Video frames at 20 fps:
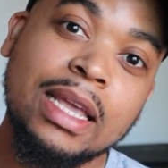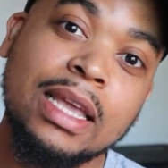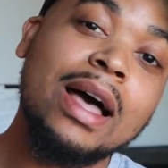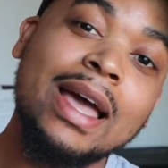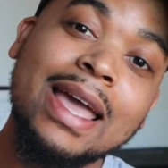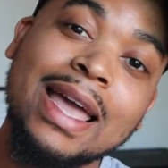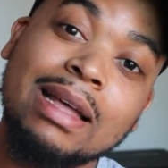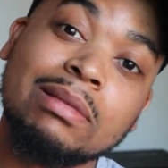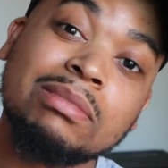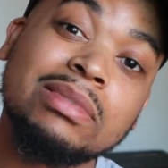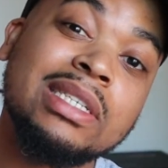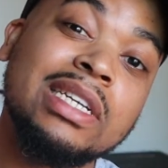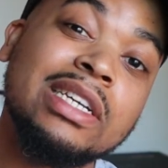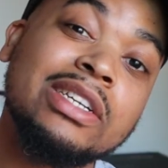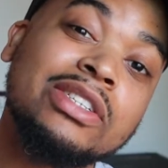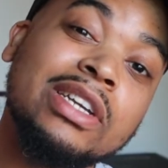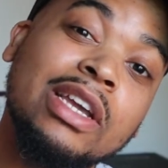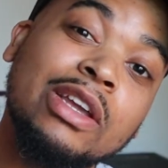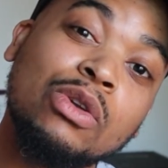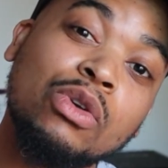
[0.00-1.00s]
I am
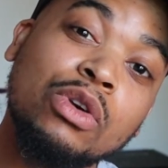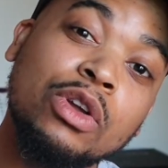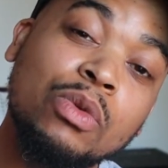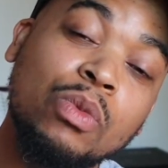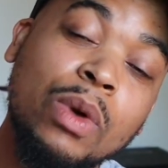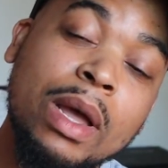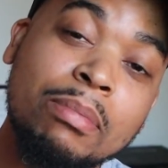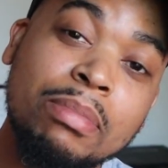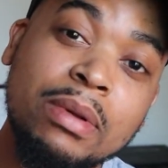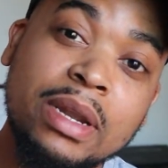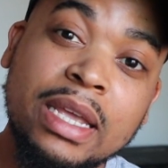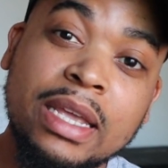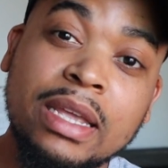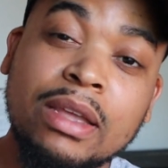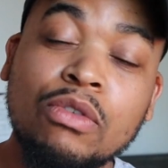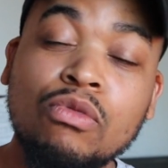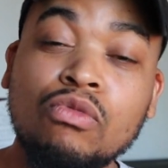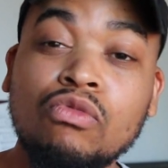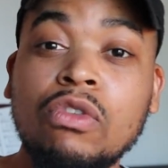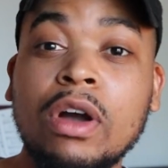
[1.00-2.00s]
CJ Lloyd
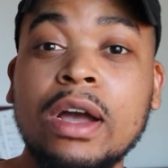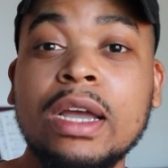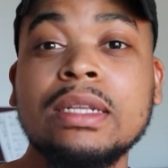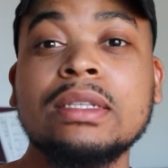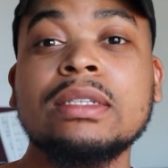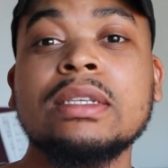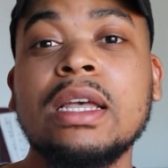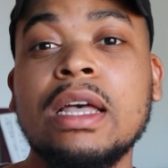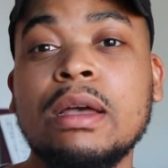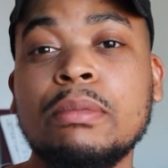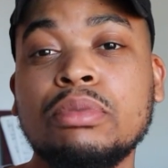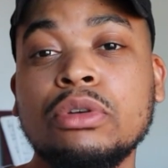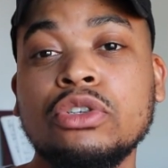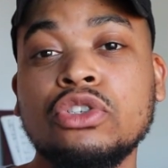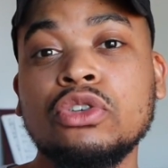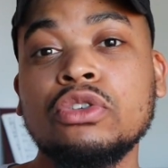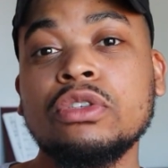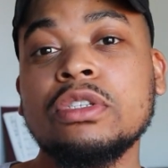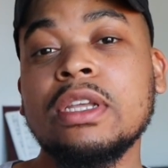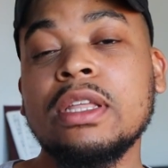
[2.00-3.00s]
Webley, writer,
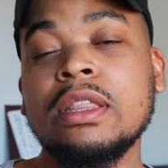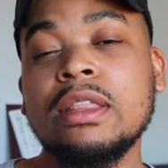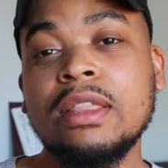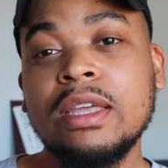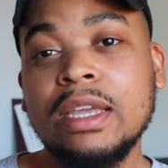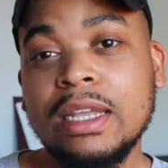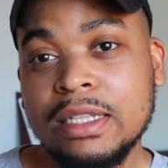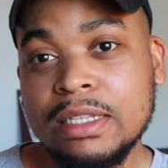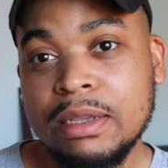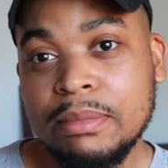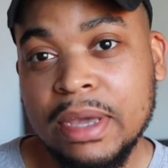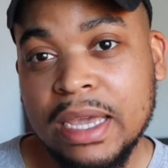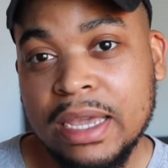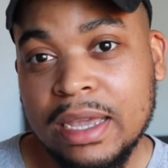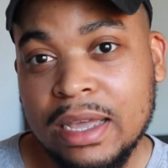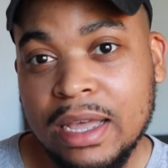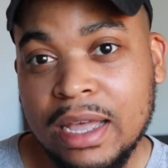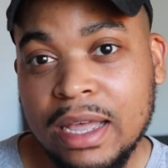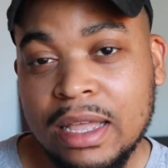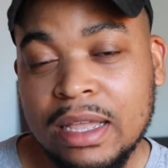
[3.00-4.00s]
producer, theatre
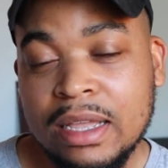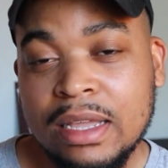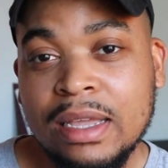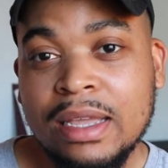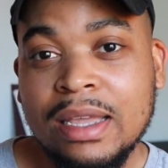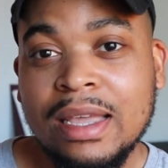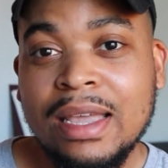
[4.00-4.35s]
maker,